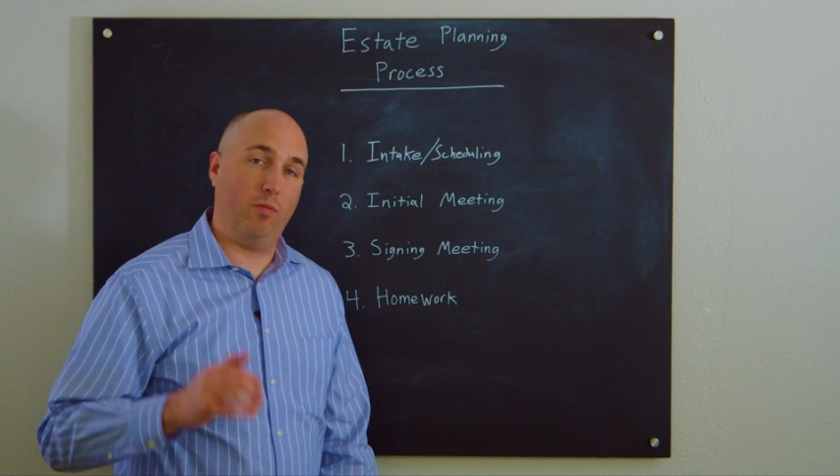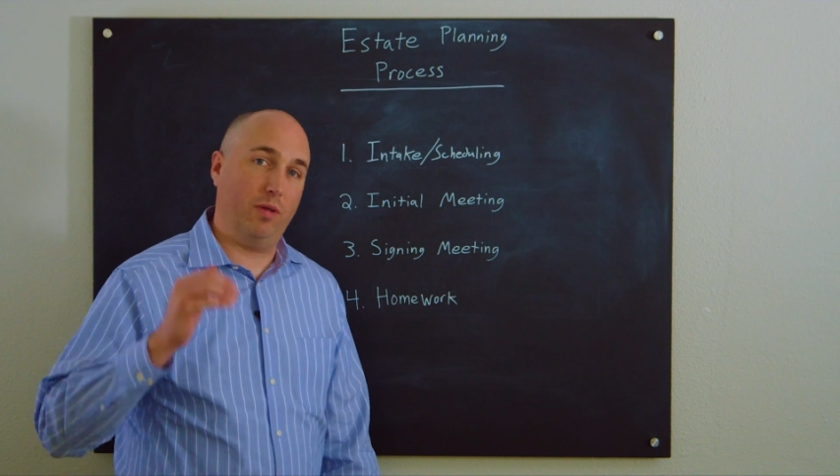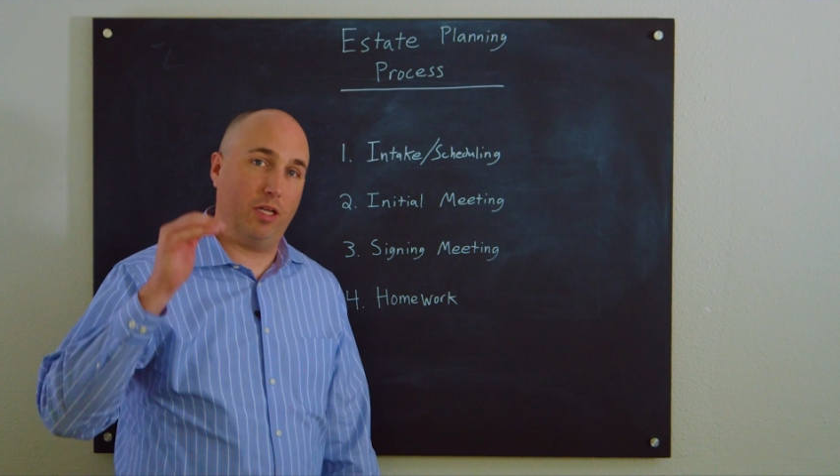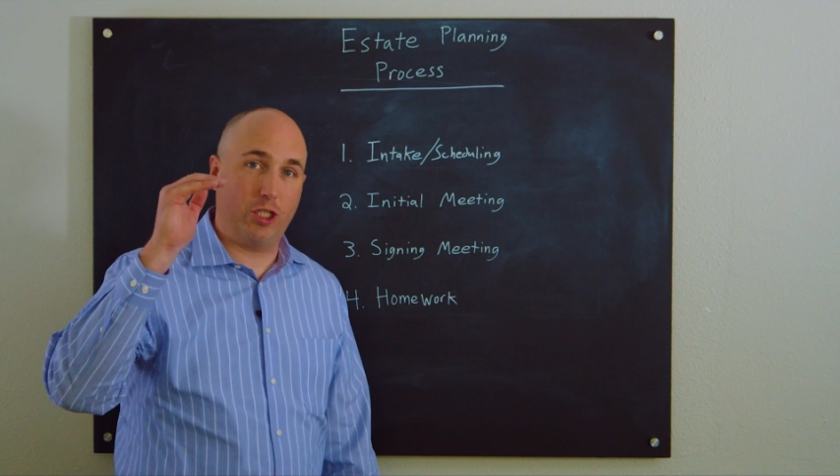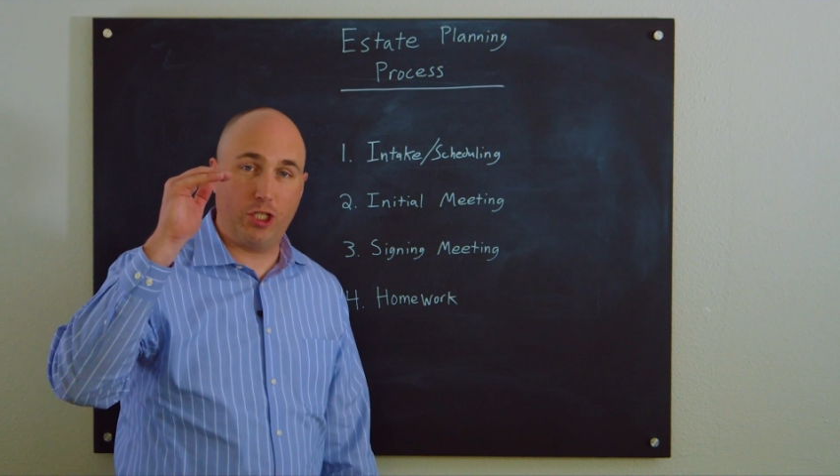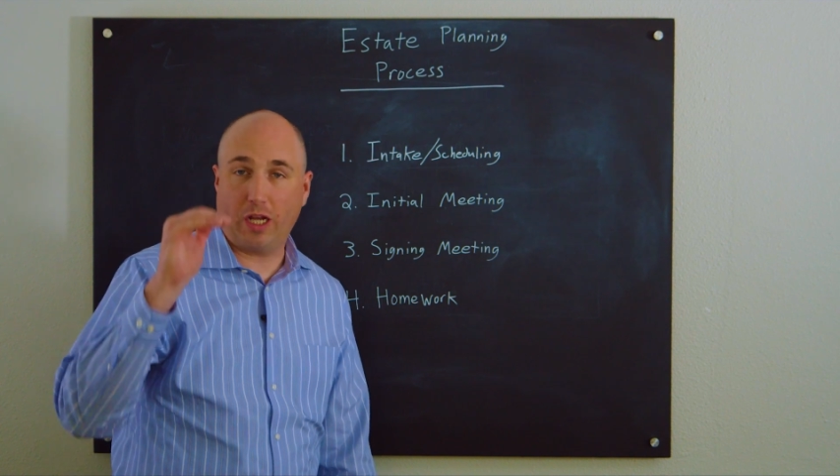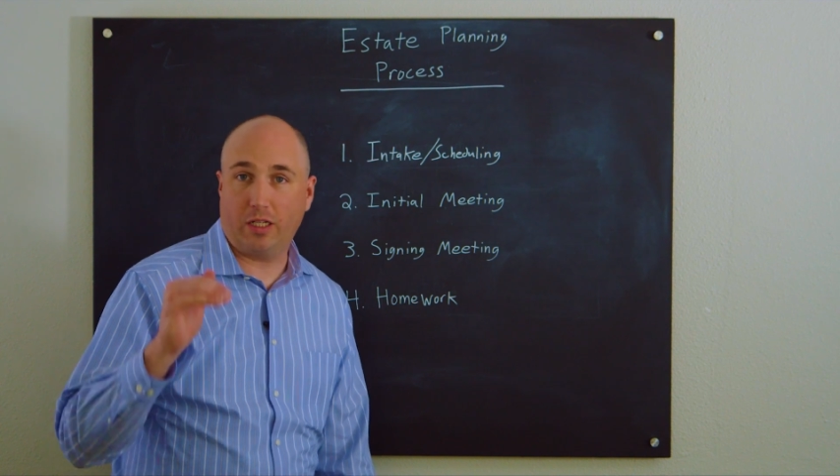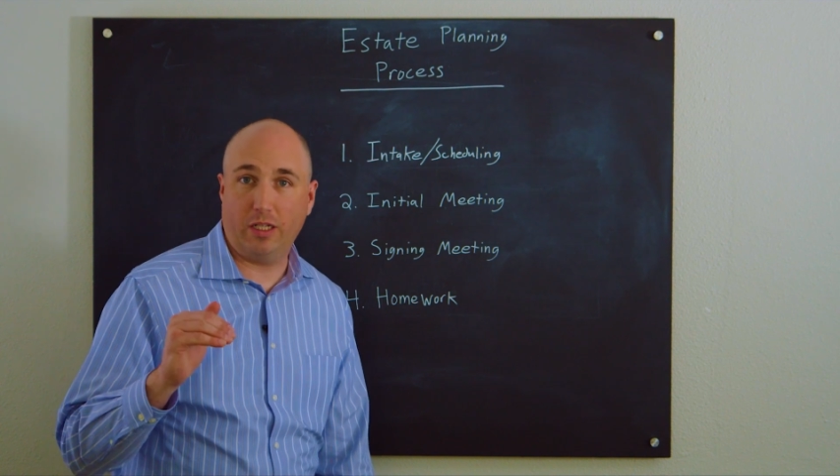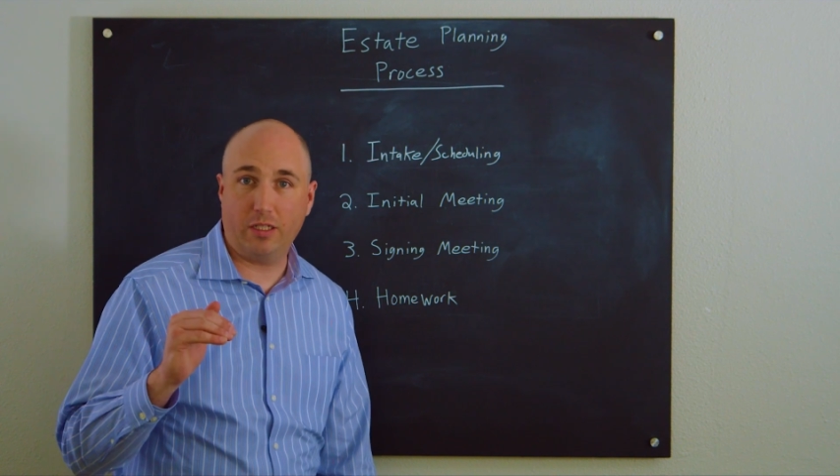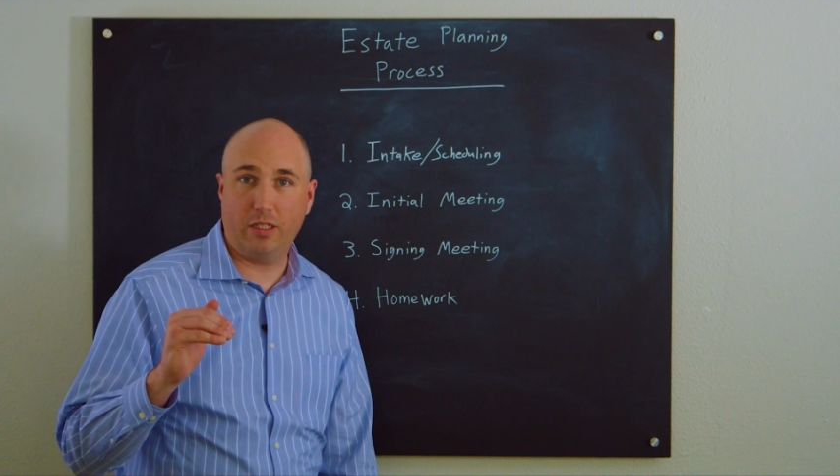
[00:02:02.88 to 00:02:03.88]
will be a
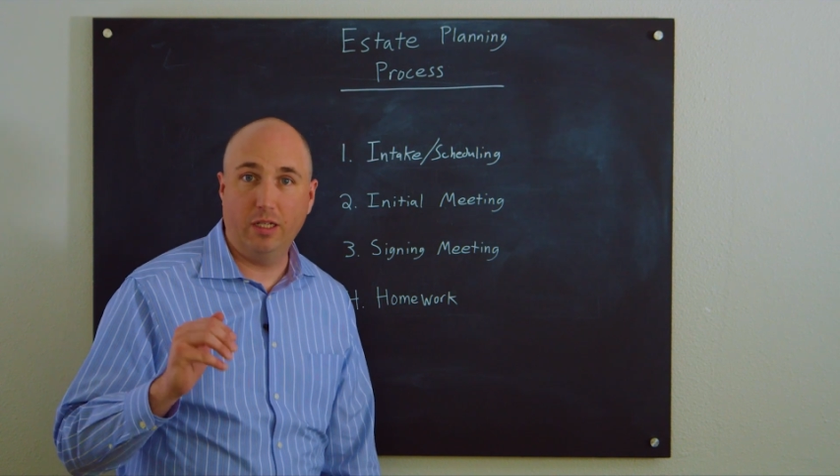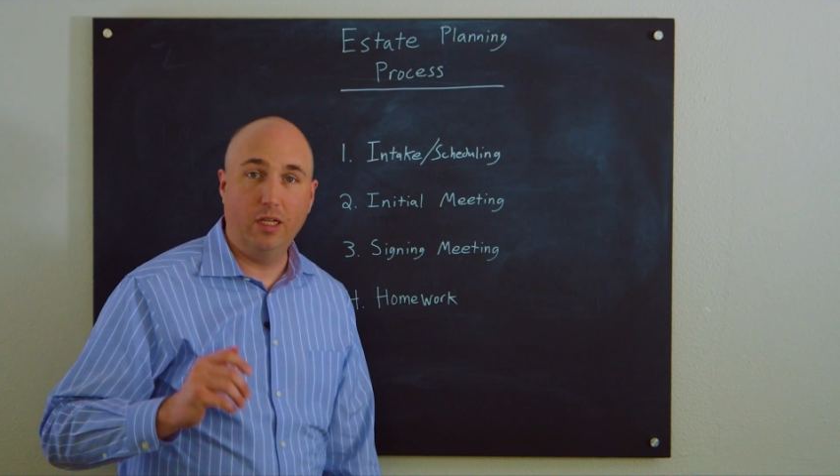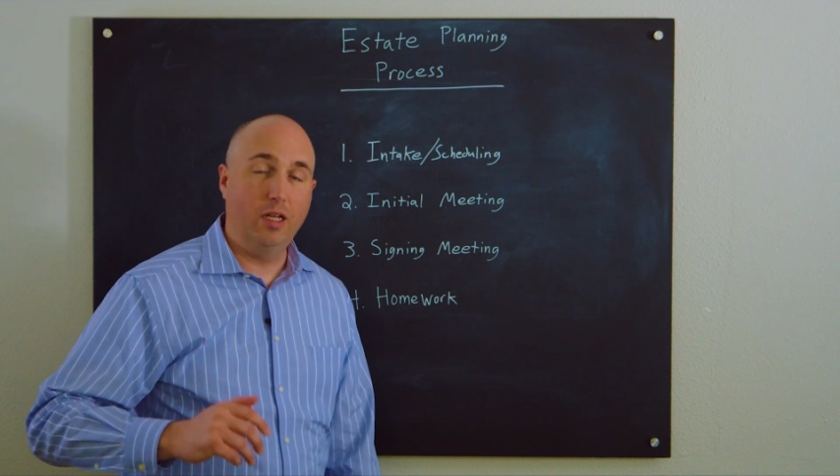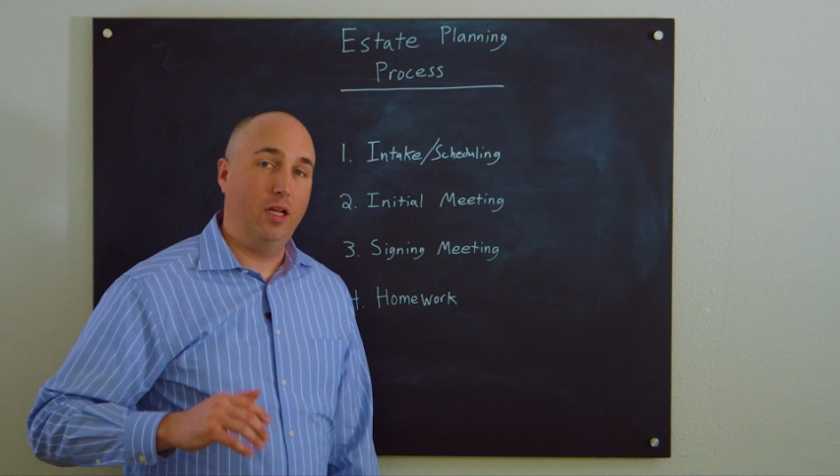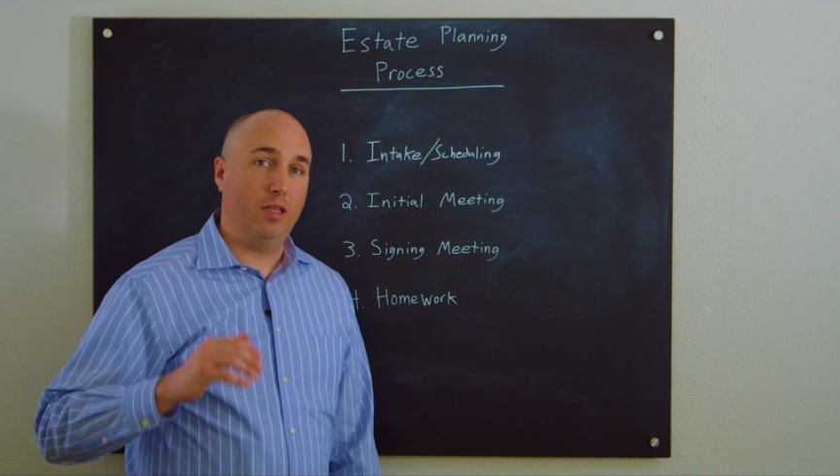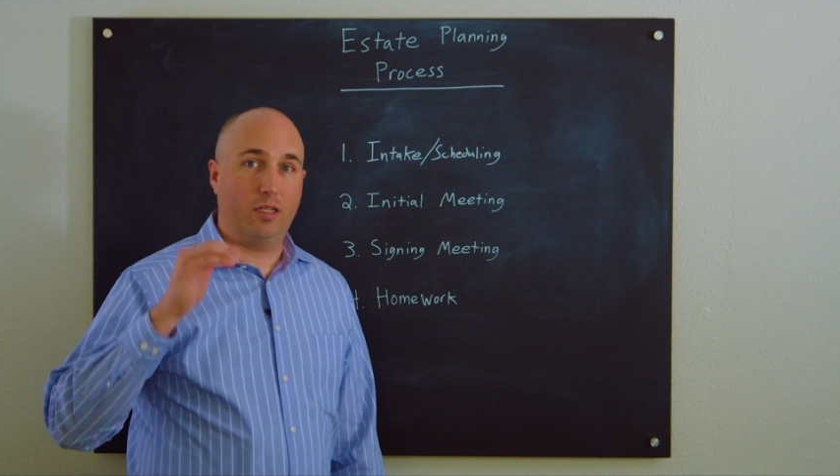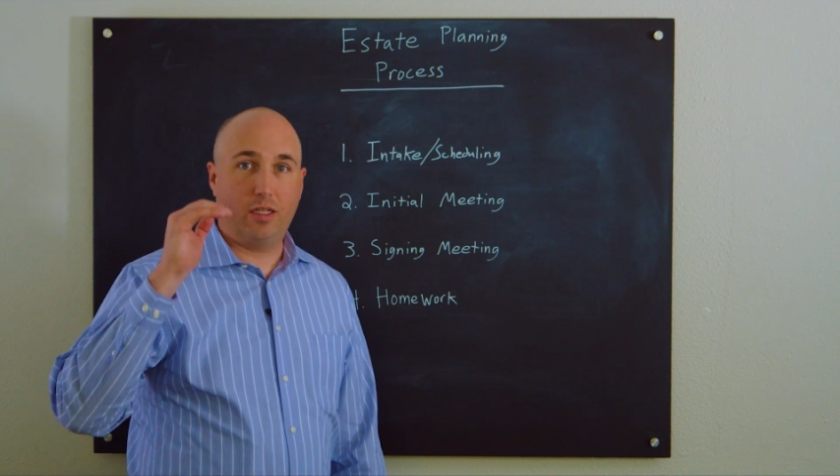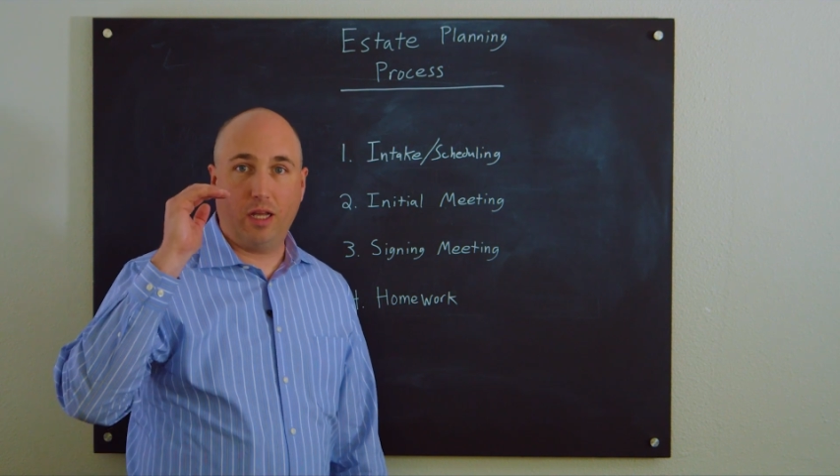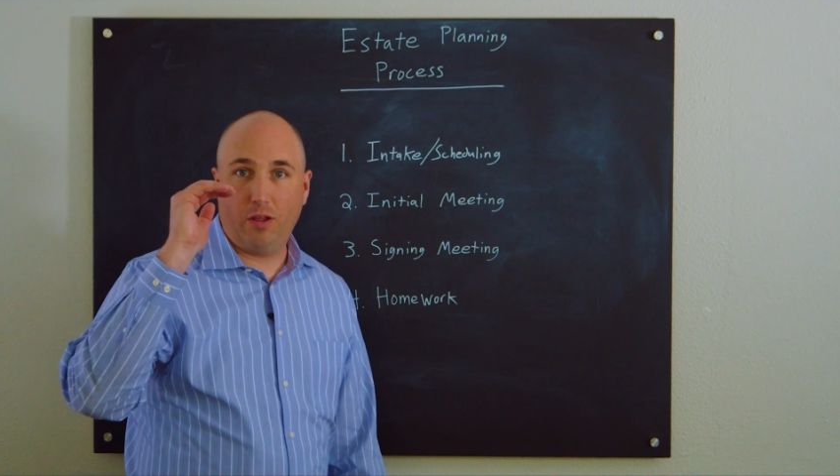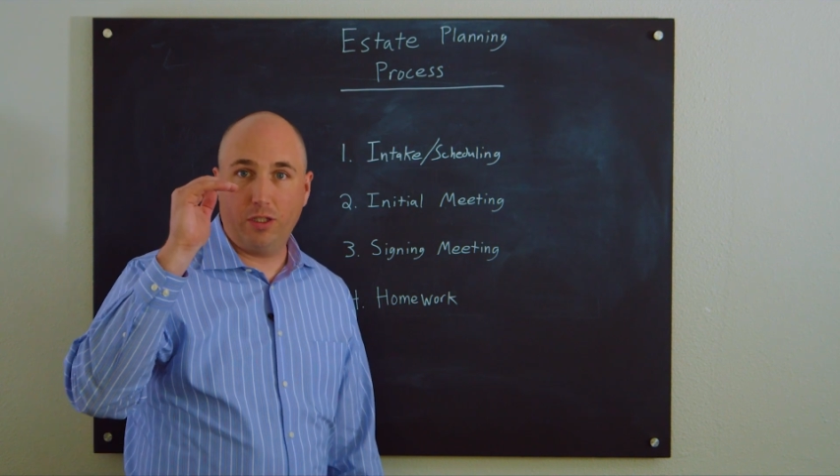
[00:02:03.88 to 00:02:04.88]
checklist
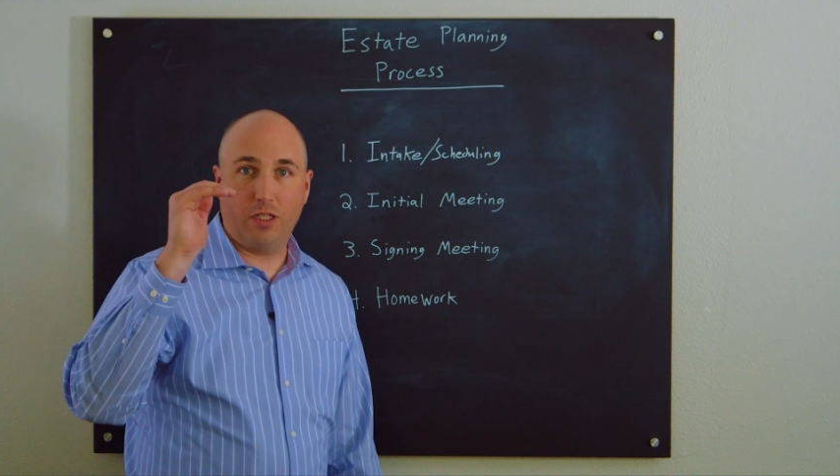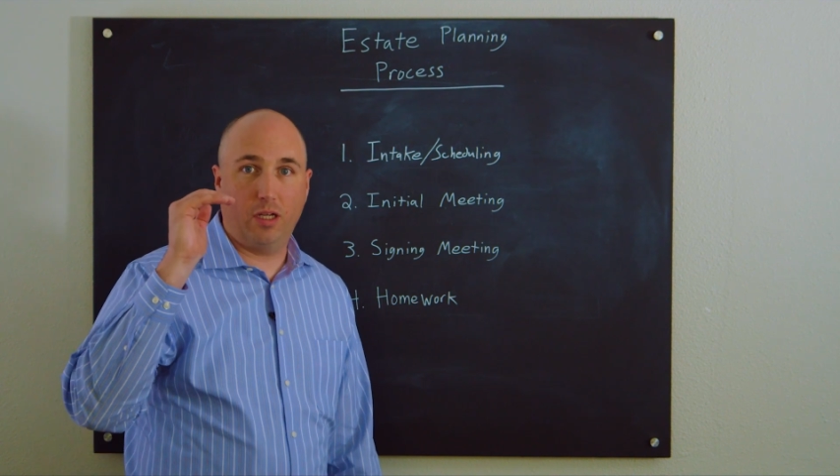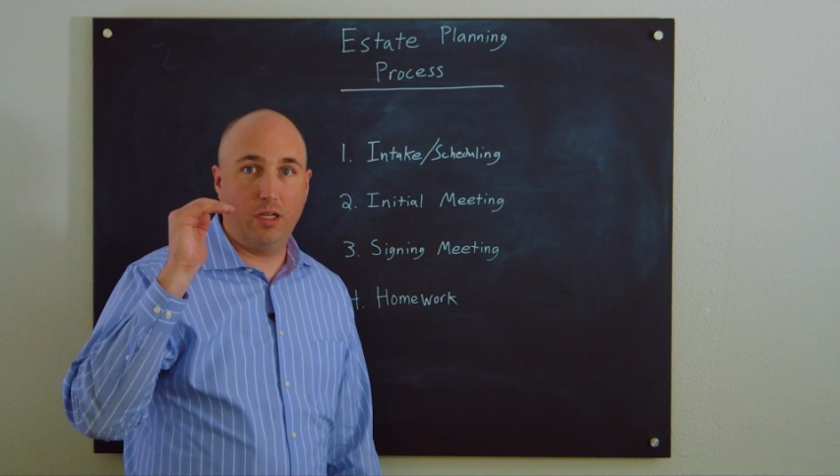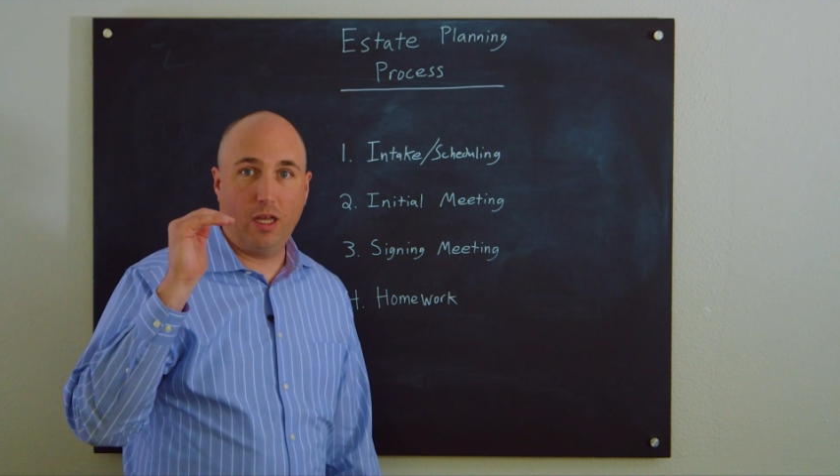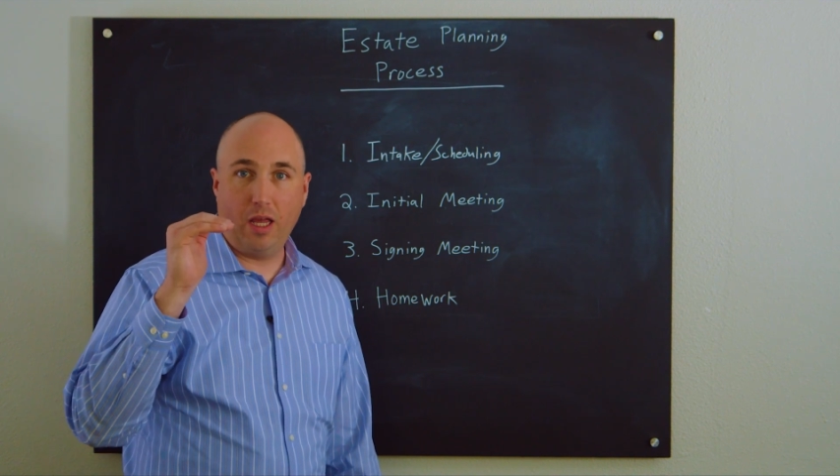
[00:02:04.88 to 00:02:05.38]
that tells you